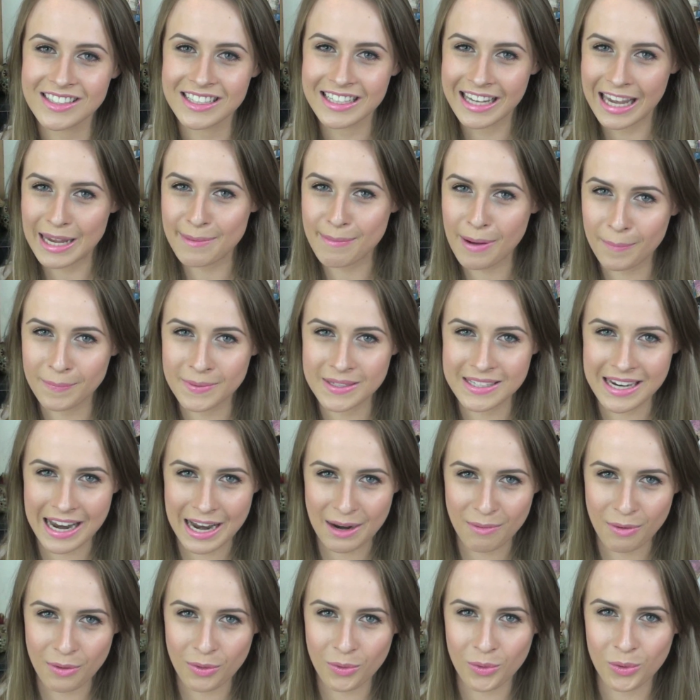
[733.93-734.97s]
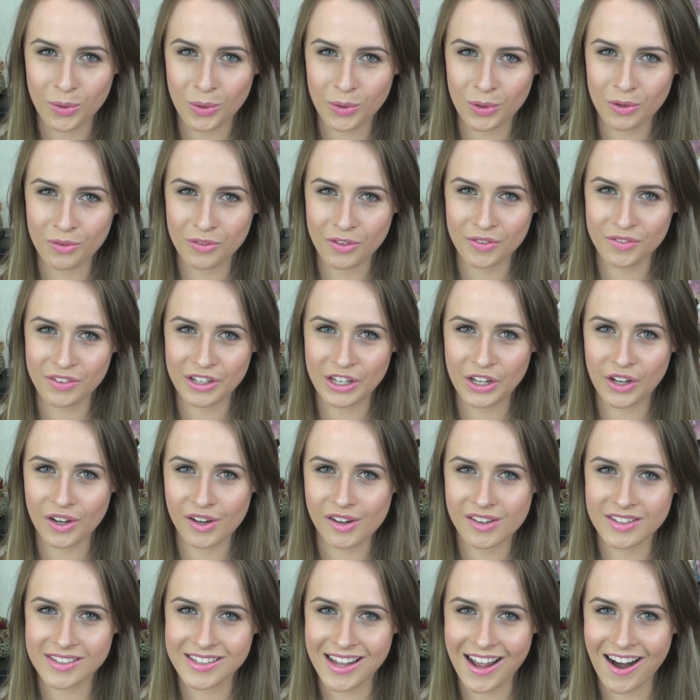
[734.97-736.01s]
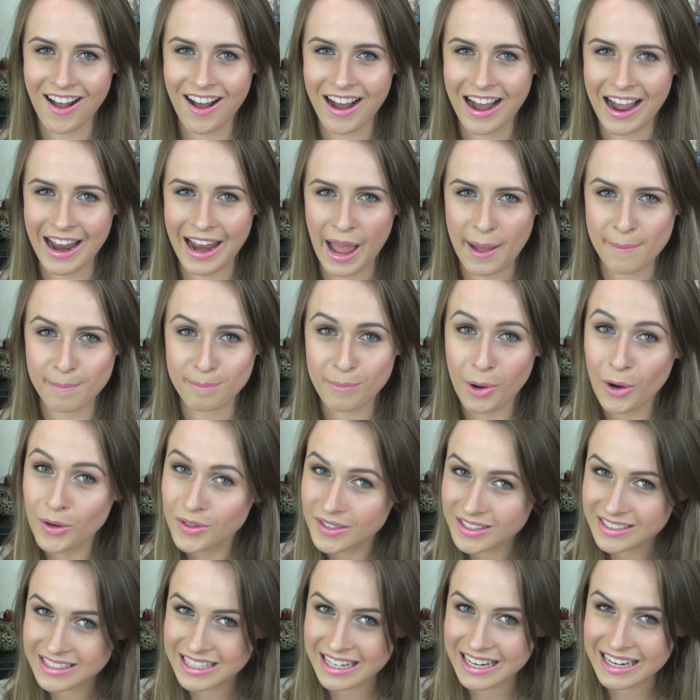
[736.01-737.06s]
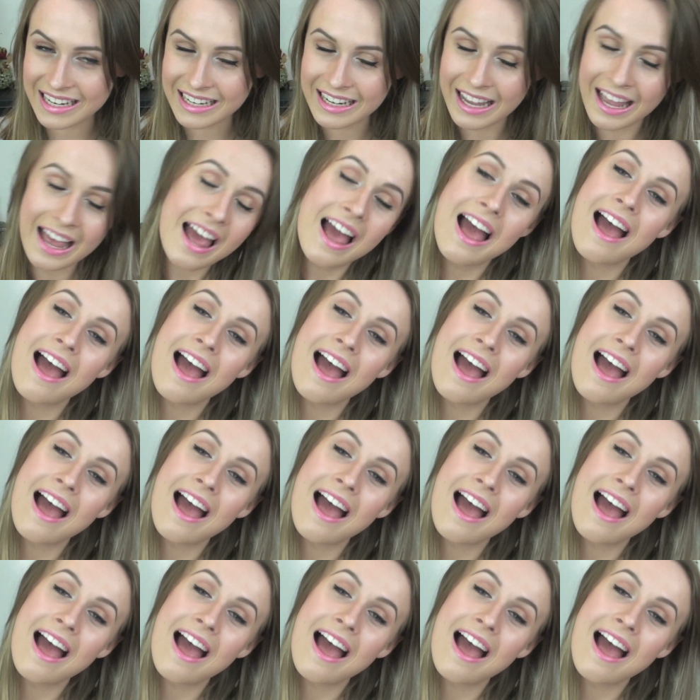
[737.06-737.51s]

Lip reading: can keep up to date with all of the videos that I am posting.